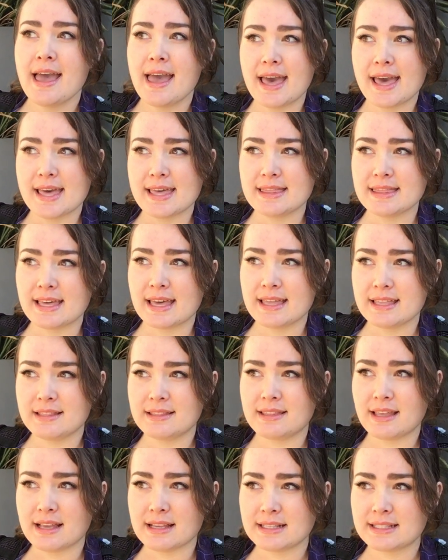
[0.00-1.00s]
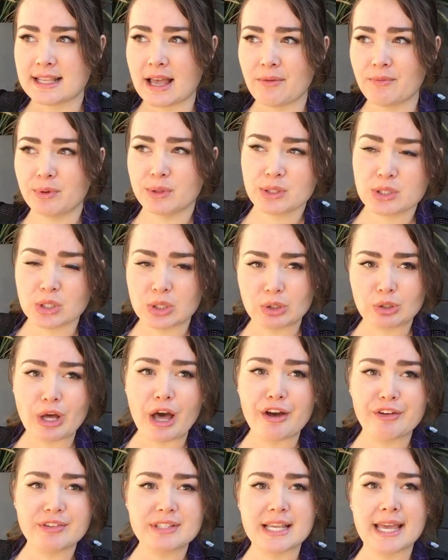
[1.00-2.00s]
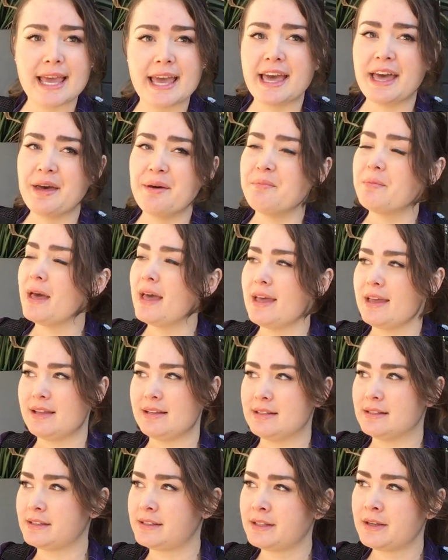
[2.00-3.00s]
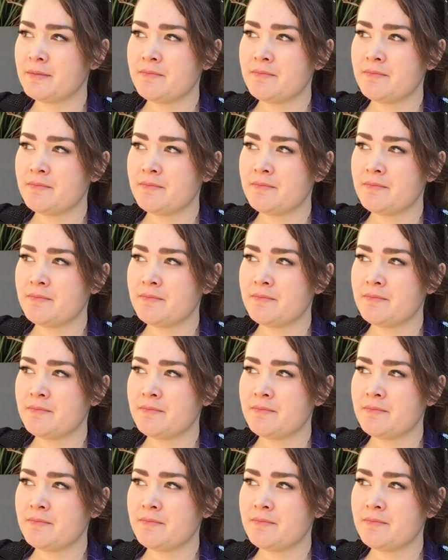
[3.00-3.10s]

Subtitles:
and that there's someone to look after him, and